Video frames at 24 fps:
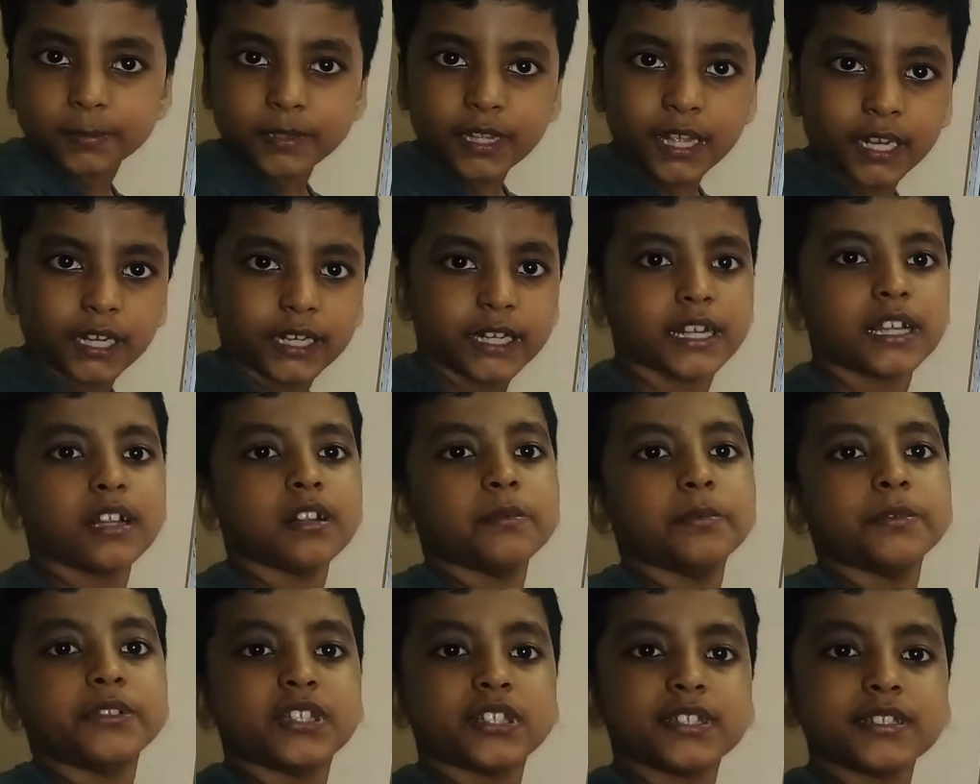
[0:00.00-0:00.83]
planet.
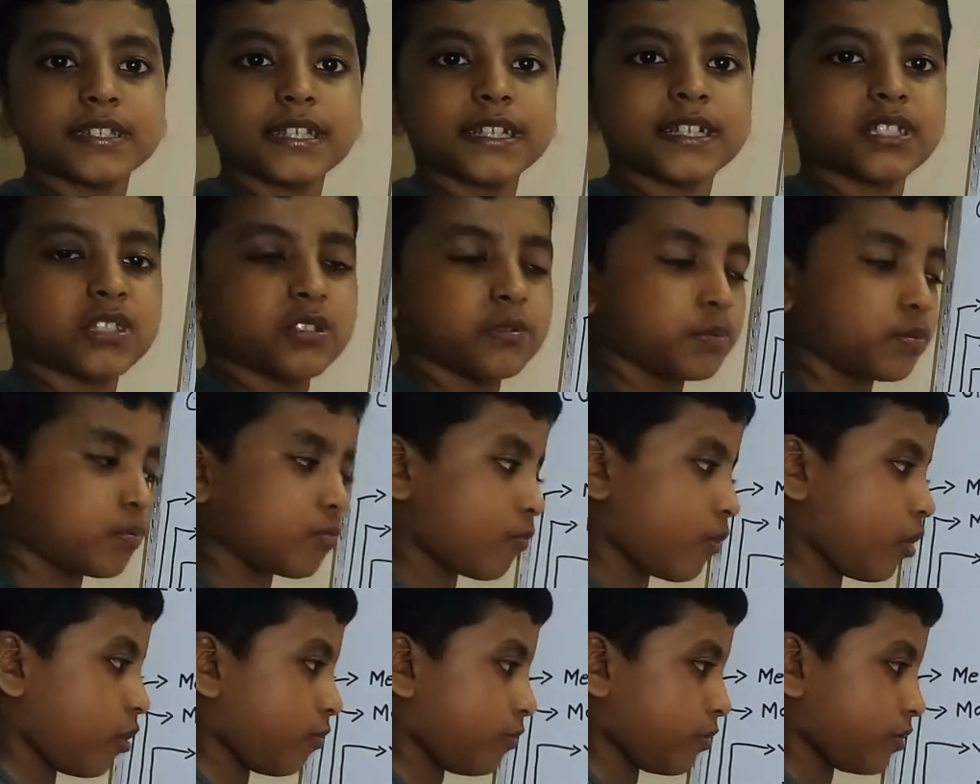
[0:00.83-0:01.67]
It'll be the 6th
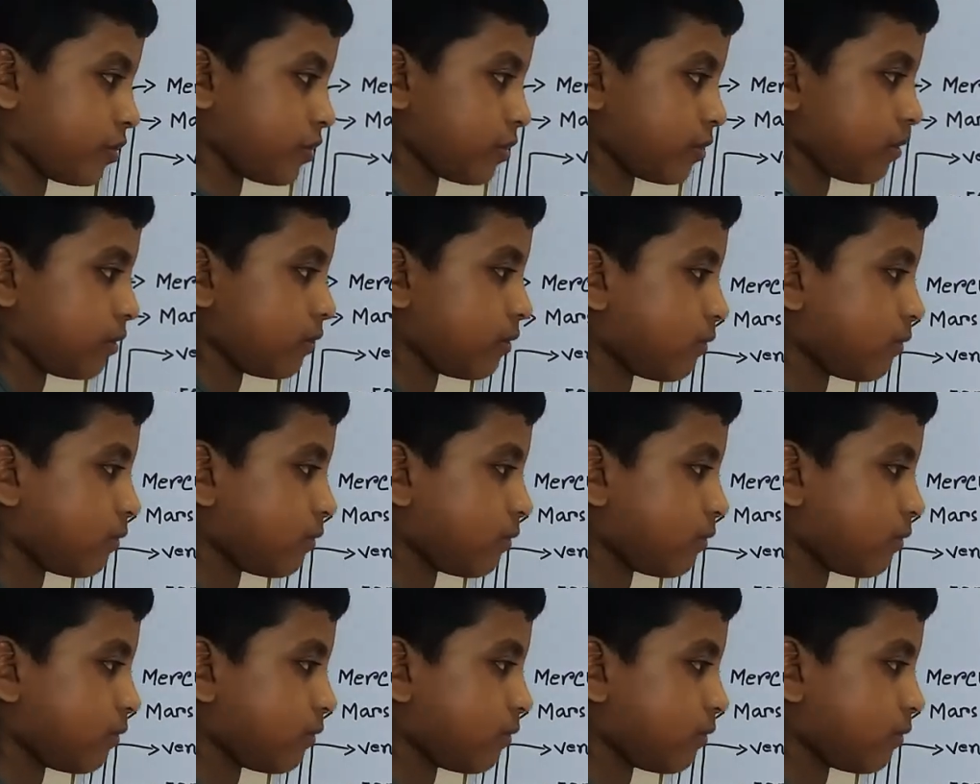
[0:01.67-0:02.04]
smallest.